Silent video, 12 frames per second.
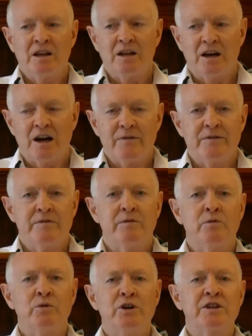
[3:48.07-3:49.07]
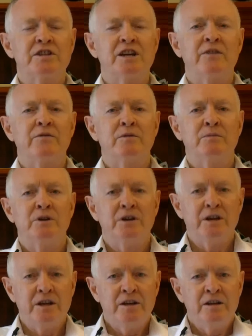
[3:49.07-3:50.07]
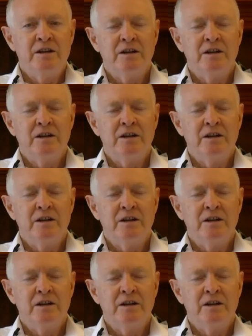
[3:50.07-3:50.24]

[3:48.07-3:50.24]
Life never works out for me,